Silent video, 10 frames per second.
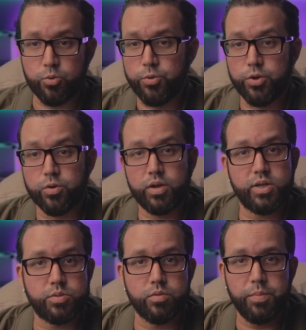through your
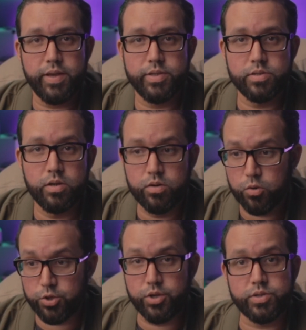customer base.
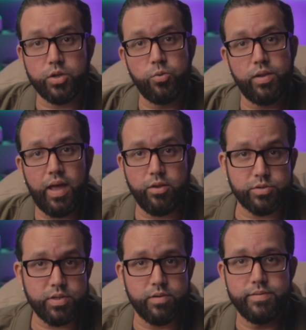Or you can start doing that
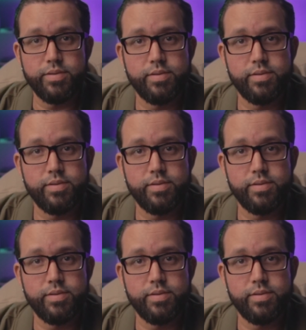yourself.